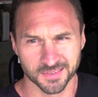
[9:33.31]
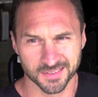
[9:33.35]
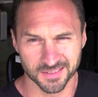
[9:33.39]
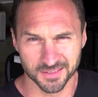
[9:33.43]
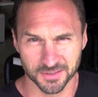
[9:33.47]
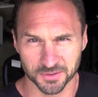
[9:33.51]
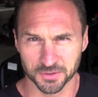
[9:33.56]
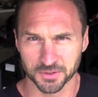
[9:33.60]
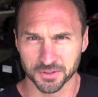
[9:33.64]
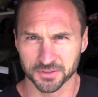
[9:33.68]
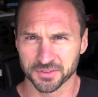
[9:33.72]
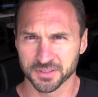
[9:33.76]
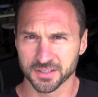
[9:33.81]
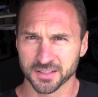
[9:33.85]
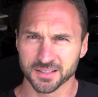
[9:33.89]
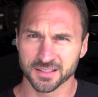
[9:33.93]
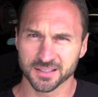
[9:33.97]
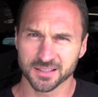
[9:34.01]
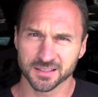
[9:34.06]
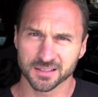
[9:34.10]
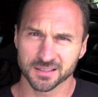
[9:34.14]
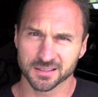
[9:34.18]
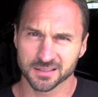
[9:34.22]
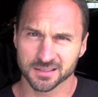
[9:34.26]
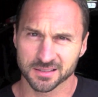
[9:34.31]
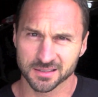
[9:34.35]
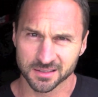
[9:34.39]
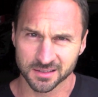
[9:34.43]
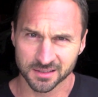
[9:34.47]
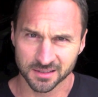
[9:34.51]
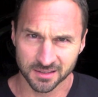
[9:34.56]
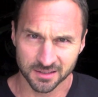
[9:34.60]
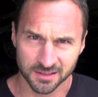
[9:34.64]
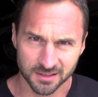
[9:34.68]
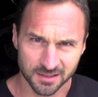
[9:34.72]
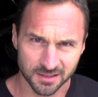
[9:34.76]
Well, the thing is,
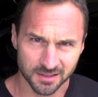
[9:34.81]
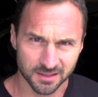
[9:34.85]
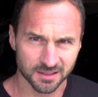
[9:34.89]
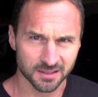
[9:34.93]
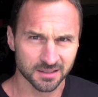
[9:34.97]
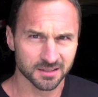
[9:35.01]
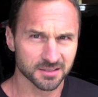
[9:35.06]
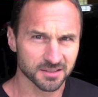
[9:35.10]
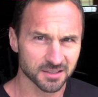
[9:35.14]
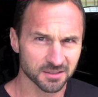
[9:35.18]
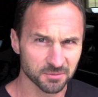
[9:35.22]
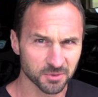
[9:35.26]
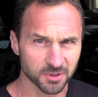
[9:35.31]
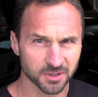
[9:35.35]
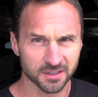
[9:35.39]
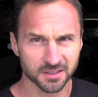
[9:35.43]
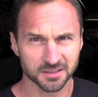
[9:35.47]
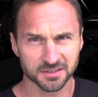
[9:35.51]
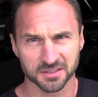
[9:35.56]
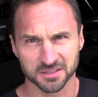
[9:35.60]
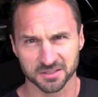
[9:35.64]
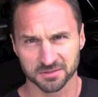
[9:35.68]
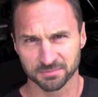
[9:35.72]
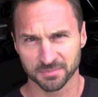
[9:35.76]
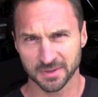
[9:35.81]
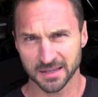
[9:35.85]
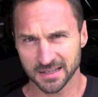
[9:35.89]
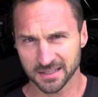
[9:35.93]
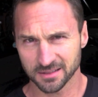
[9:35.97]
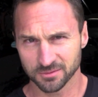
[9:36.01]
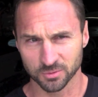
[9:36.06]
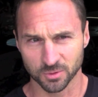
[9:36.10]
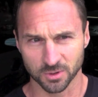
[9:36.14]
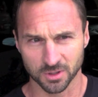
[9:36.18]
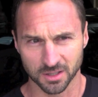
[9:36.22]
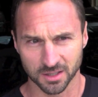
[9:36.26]
someone else has
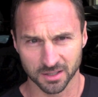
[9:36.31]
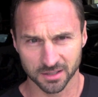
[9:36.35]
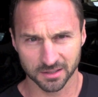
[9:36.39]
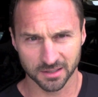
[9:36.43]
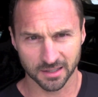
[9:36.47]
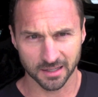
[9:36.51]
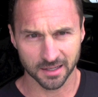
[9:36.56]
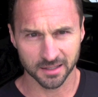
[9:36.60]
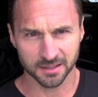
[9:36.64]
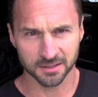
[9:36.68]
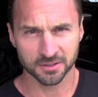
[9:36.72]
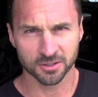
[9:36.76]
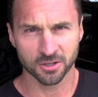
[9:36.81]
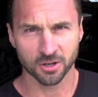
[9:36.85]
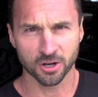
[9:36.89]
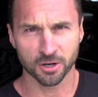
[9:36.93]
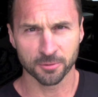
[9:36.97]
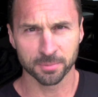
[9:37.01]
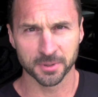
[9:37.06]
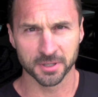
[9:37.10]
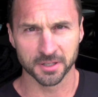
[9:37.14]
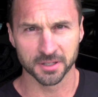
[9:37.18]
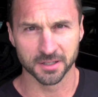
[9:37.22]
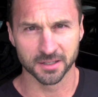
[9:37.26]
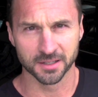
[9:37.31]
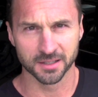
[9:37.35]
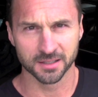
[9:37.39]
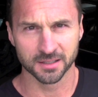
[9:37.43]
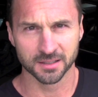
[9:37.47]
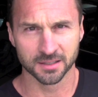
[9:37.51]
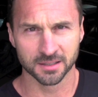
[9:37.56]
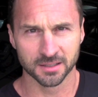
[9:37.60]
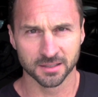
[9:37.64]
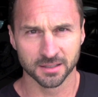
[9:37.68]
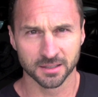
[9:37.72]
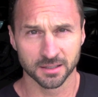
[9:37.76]
made one and carpeted it,
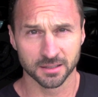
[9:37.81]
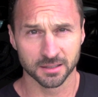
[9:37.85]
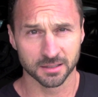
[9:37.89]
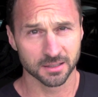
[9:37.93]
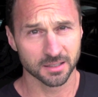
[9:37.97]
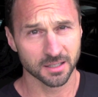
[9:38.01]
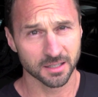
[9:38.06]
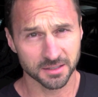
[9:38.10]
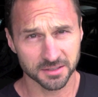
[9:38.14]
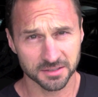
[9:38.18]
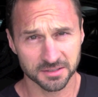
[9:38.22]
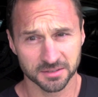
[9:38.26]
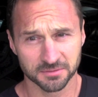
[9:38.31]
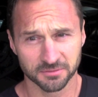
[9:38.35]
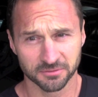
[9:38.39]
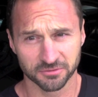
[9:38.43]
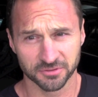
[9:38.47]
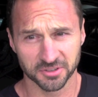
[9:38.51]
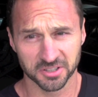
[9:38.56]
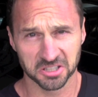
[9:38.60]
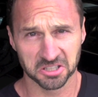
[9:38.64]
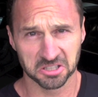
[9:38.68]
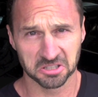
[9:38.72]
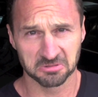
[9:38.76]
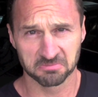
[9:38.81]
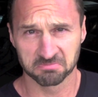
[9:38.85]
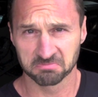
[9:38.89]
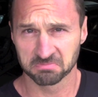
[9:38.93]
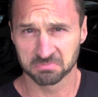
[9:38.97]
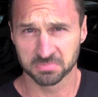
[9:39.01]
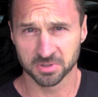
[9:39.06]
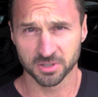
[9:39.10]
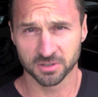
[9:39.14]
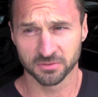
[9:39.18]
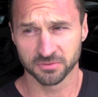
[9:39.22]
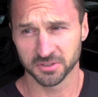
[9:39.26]
custom fit,
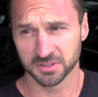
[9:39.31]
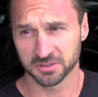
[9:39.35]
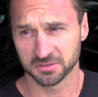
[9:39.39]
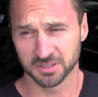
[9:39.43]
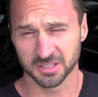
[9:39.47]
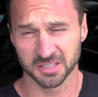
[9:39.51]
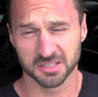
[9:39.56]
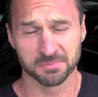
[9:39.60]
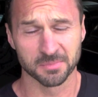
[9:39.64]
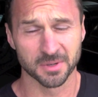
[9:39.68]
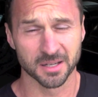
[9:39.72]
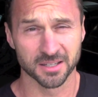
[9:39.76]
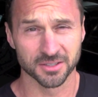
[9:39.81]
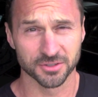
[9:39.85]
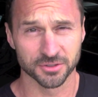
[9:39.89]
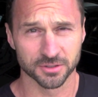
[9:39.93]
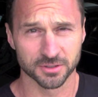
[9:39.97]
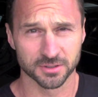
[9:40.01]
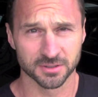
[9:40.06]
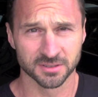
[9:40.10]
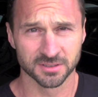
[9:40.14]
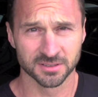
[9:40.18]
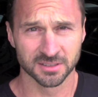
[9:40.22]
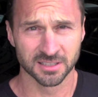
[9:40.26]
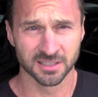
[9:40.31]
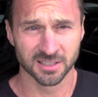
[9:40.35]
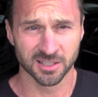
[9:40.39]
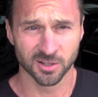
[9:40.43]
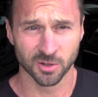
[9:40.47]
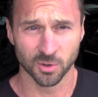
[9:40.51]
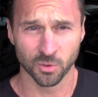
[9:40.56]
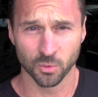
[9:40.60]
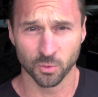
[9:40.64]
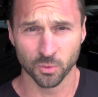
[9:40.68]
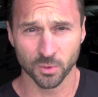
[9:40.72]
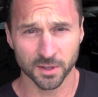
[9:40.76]
perfectly measured,
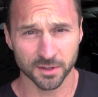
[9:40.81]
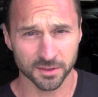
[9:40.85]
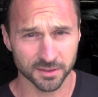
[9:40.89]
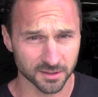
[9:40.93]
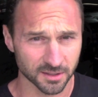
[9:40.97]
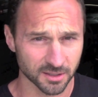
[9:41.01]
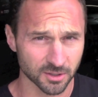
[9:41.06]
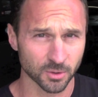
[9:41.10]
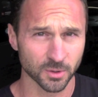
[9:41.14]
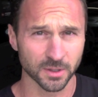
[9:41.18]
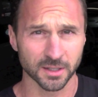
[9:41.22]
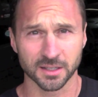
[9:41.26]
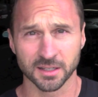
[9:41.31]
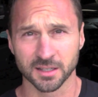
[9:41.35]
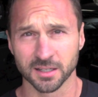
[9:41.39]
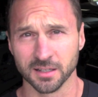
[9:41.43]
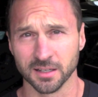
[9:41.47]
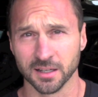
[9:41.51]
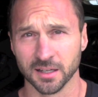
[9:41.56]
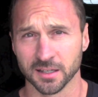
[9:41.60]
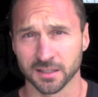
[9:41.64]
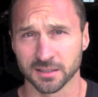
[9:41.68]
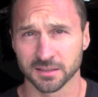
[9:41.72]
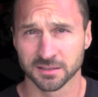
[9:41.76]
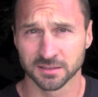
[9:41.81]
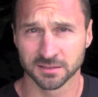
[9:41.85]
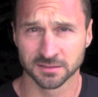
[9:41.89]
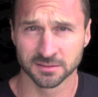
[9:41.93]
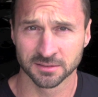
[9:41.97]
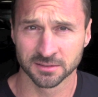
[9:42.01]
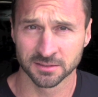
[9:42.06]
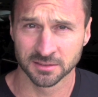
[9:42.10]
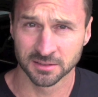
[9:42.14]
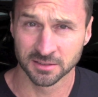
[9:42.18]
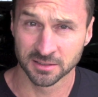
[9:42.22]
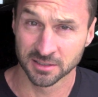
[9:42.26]
with a quick connect
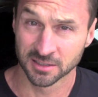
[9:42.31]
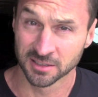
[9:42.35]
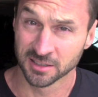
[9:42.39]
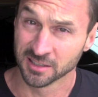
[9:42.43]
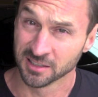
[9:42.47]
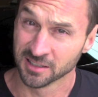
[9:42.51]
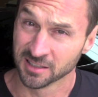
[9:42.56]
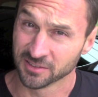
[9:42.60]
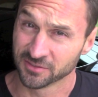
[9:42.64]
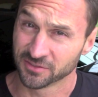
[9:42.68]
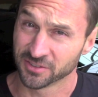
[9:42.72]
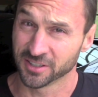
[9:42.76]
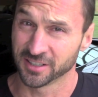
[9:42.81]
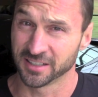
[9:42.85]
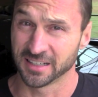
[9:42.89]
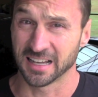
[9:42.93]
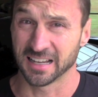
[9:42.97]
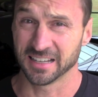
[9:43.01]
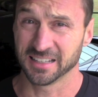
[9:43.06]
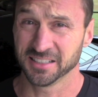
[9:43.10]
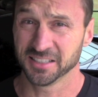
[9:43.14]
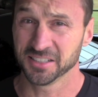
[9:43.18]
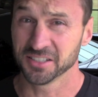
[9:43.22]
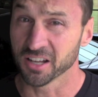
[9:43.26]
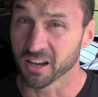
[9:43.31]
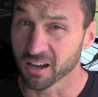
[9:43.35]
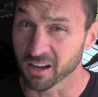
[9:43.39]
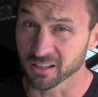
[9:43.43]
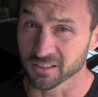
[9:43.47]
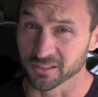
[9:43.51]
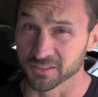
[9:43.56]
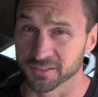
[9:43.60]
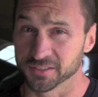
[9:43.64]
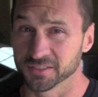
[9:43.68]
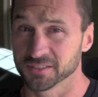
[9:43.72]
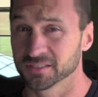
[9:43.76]
for
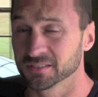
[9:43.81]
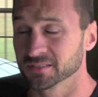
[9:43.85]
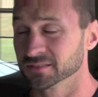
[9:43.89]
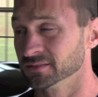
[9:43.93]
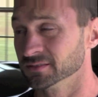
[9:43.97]
$90.